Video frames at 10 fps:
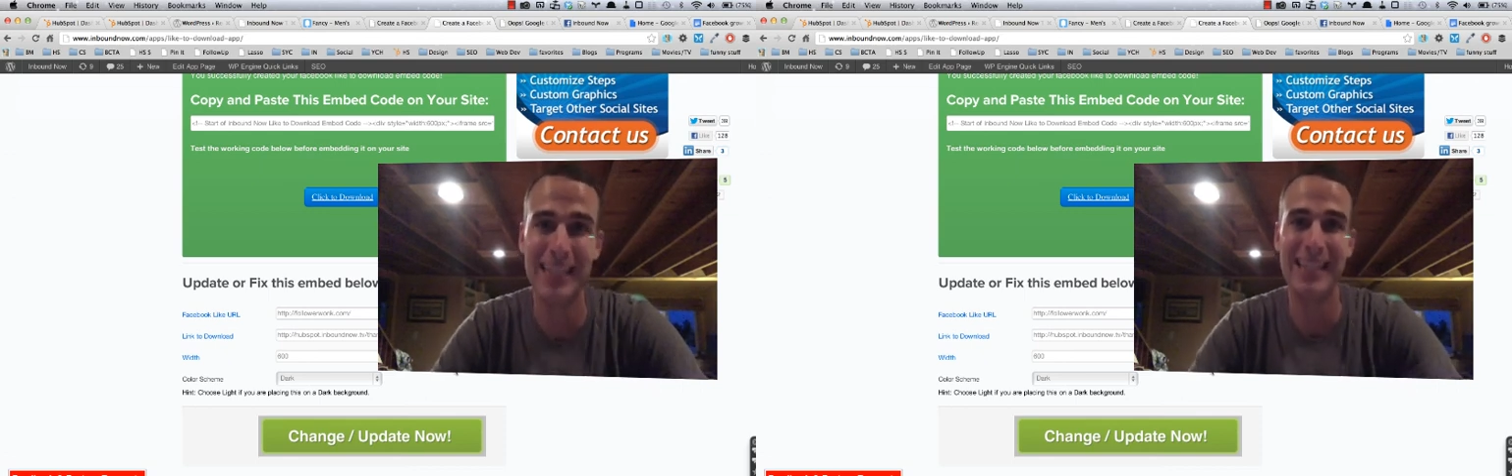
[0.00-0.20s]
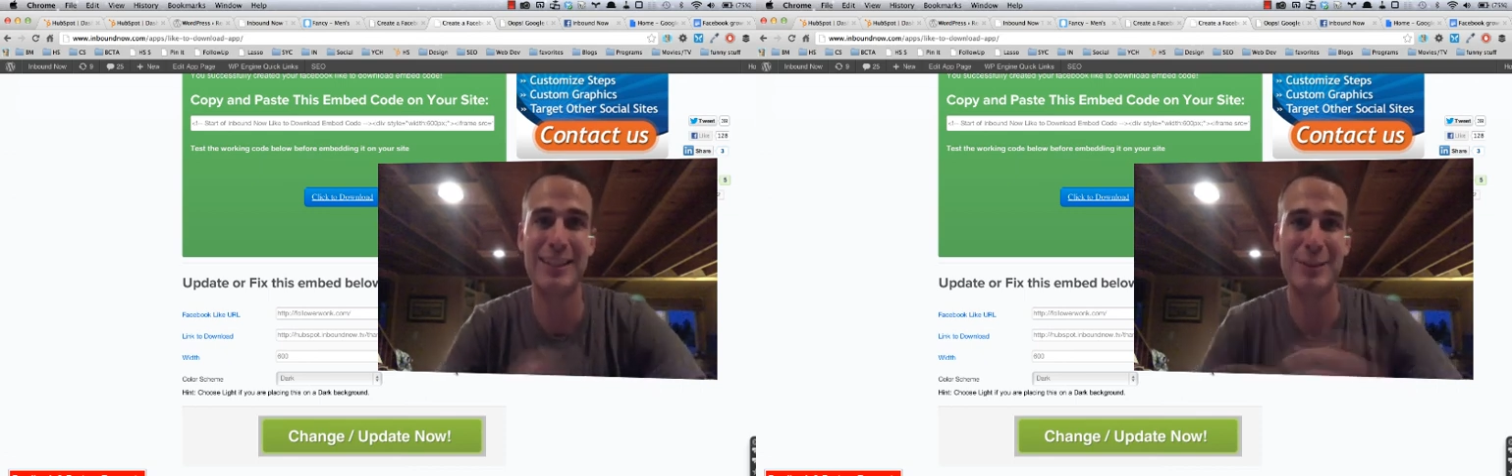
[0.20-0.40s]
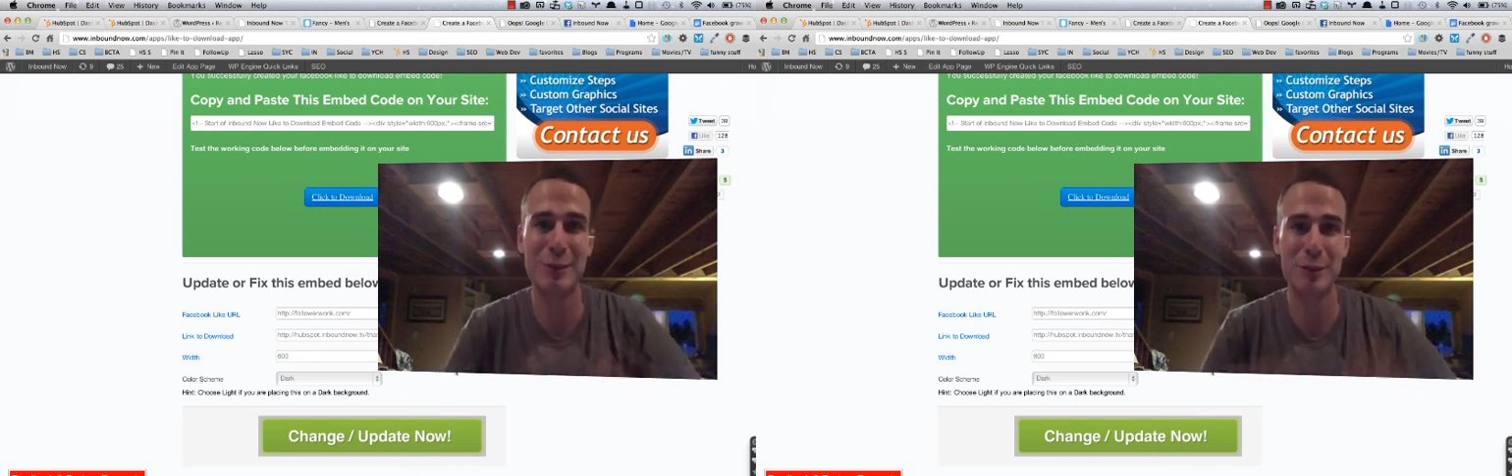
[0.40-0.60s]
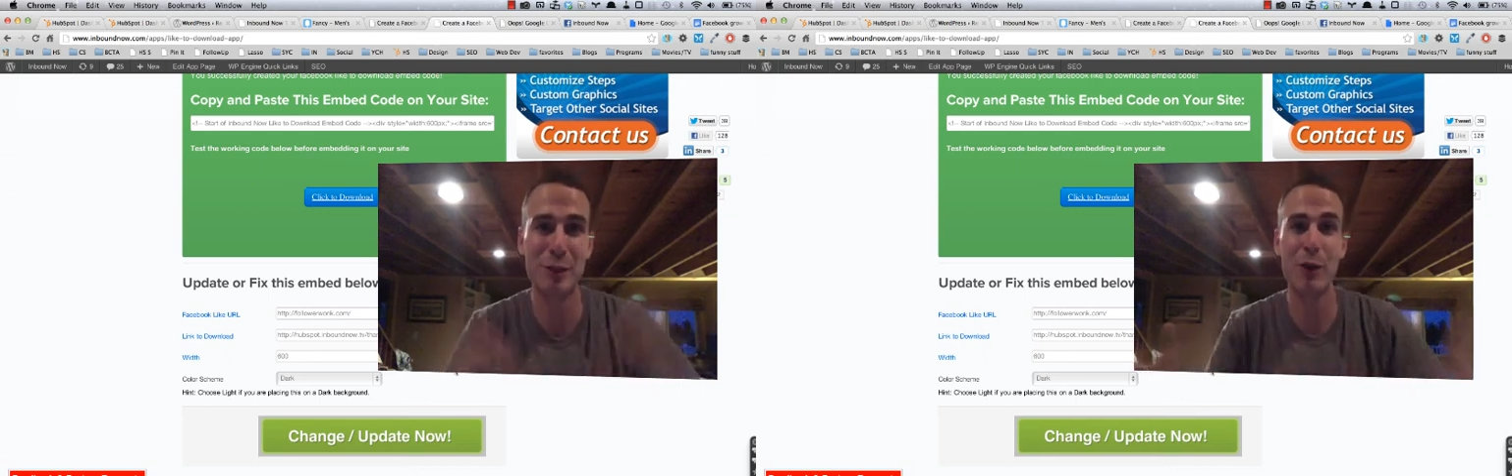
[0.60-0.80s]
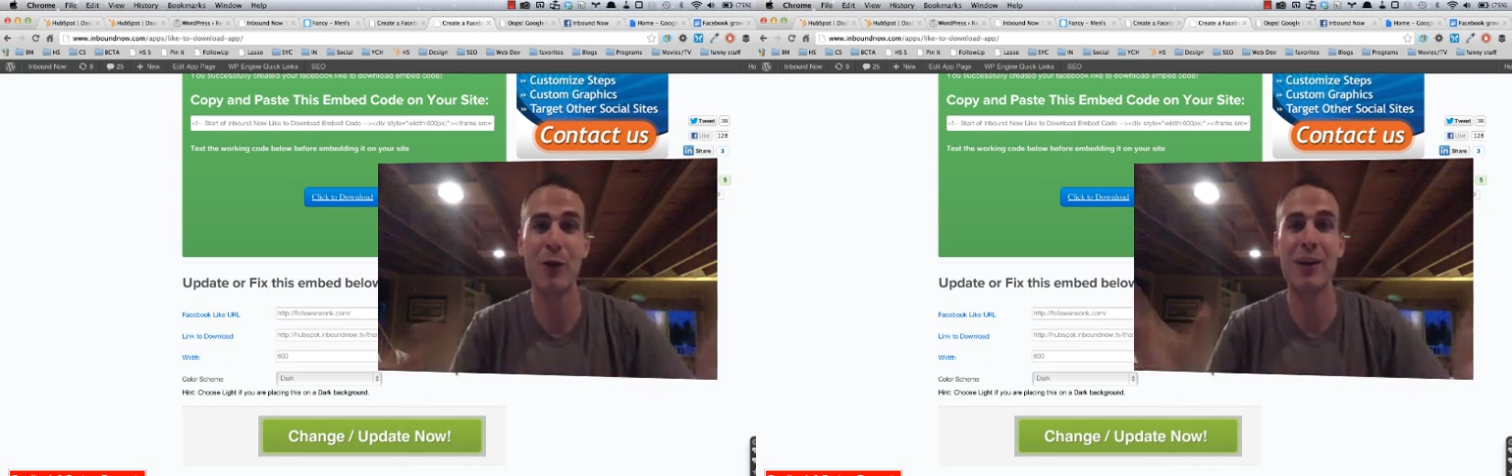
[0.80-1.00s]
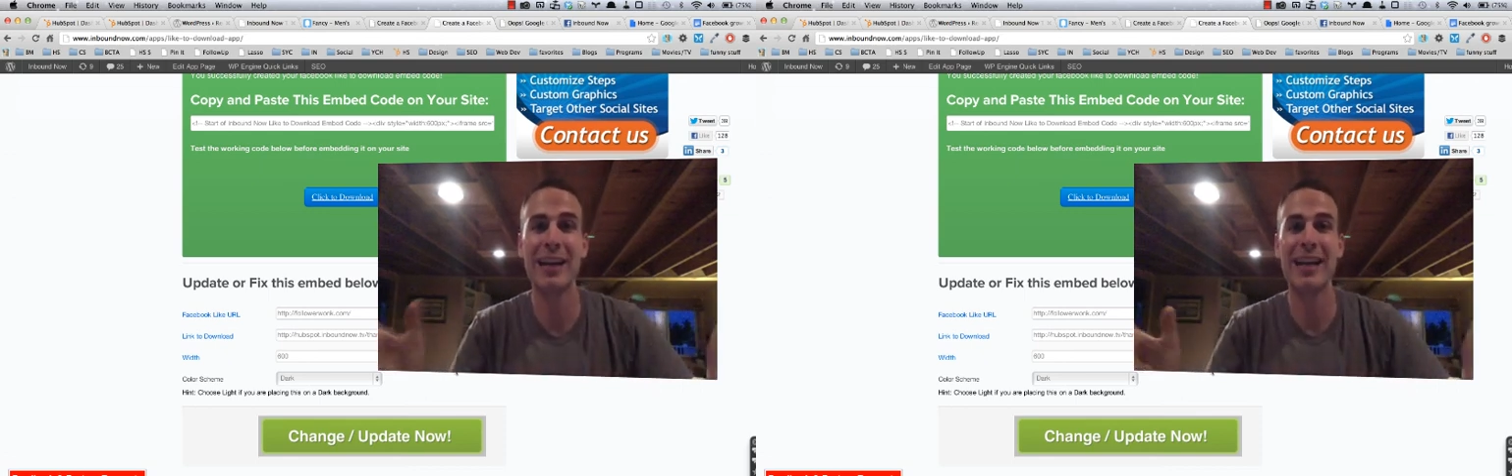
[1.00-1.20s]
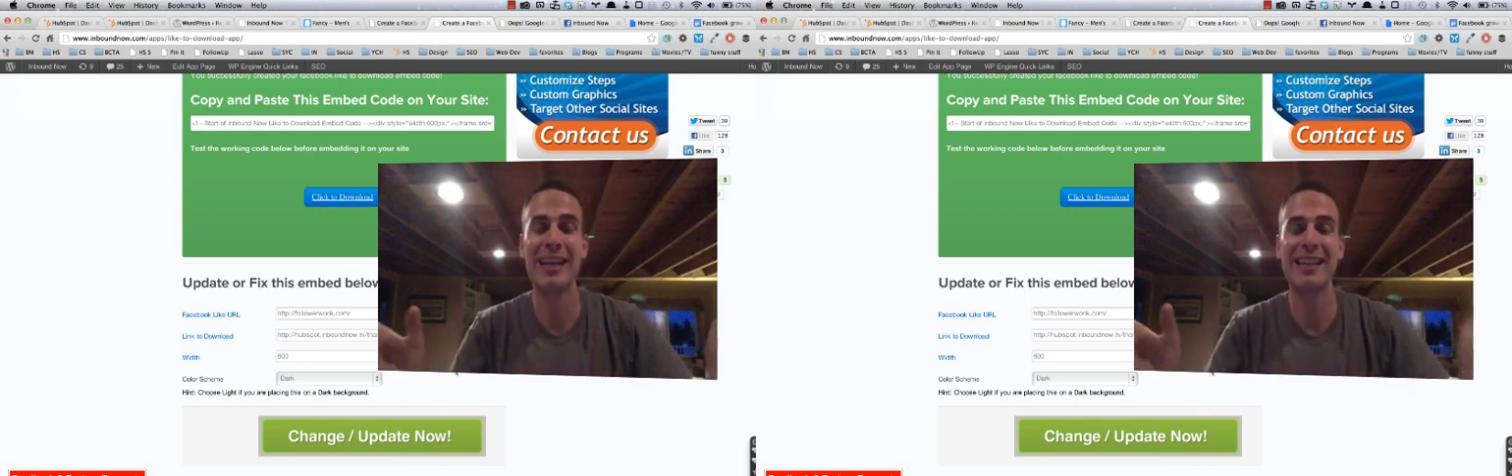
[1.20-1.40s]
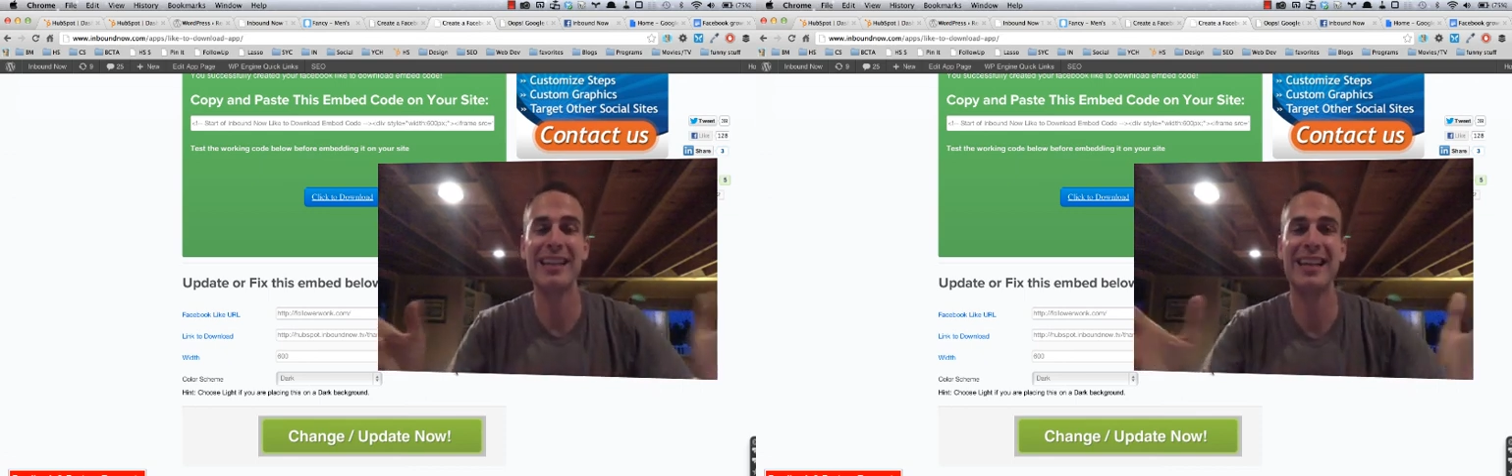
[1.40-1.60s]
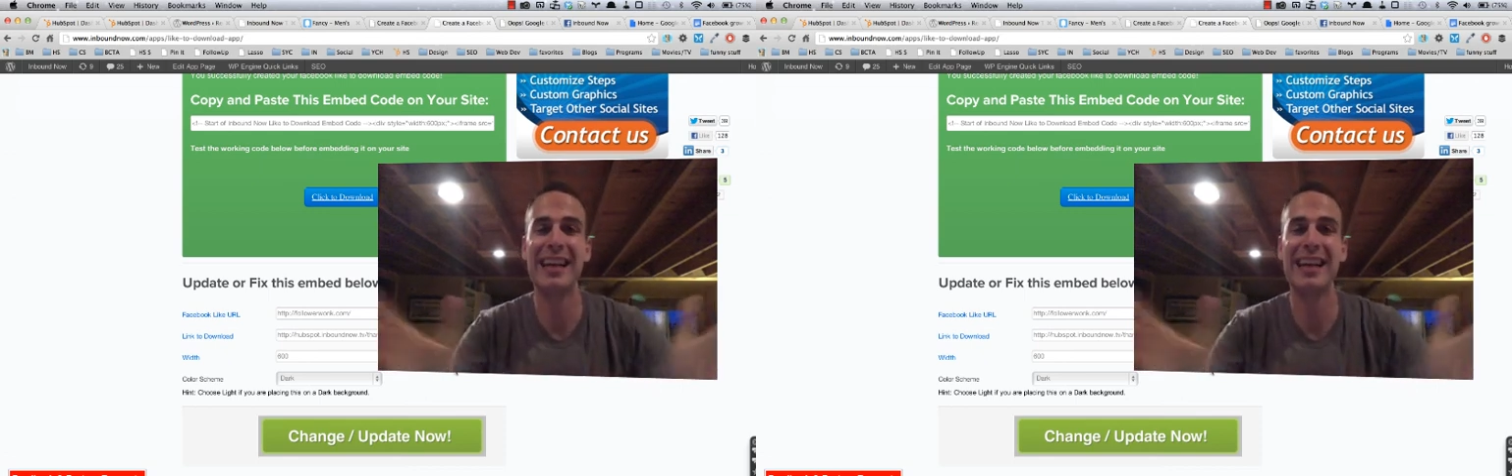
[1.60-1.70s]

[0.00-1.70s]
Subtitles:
it starts to grow organically,